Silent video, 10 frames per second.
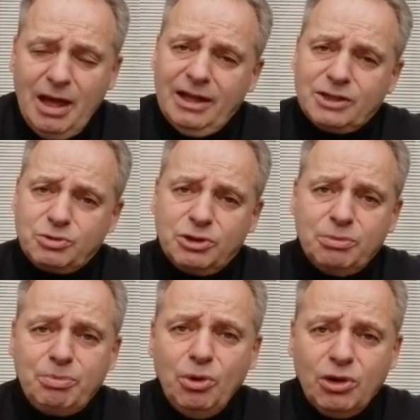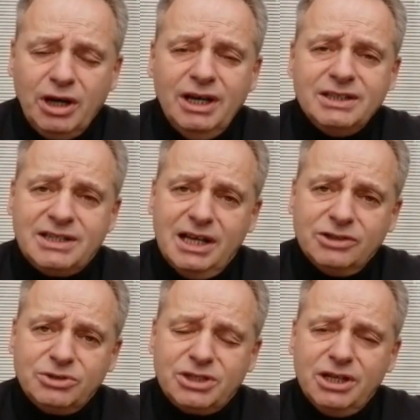And that's what the book
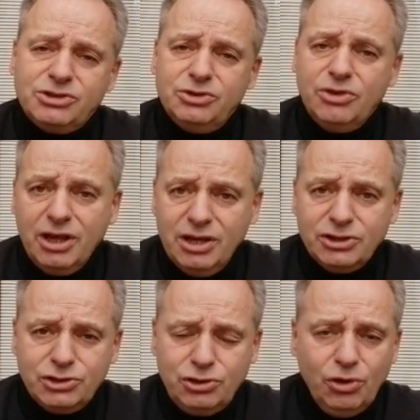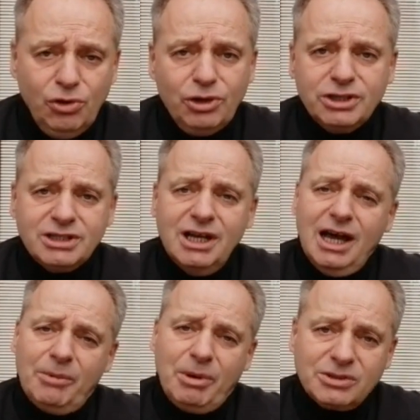tells you. It tells you their stories
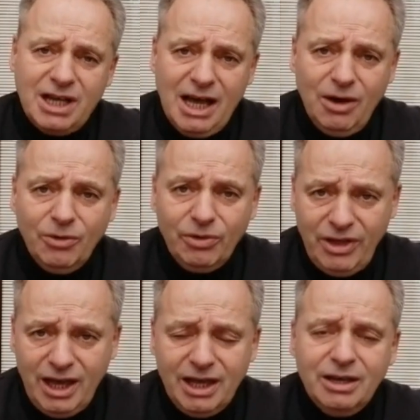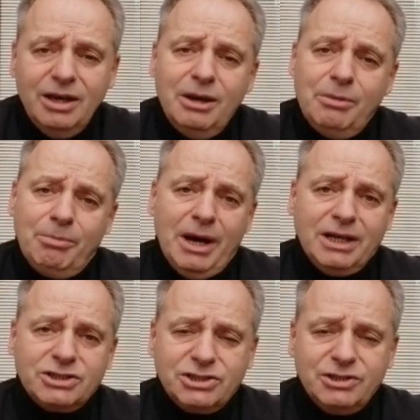about how they
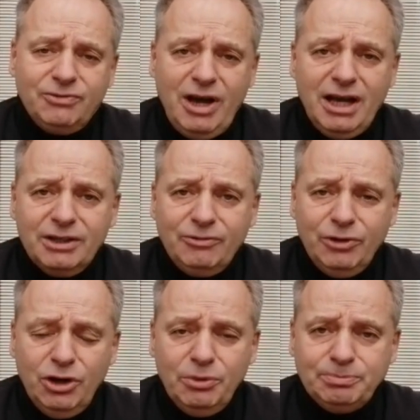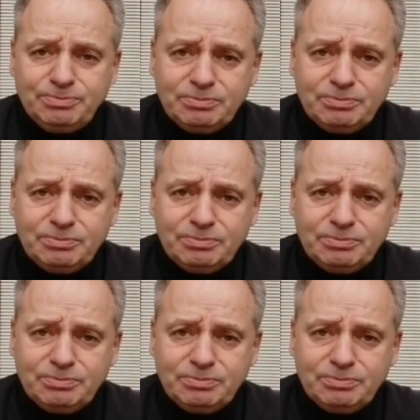managed to find flow.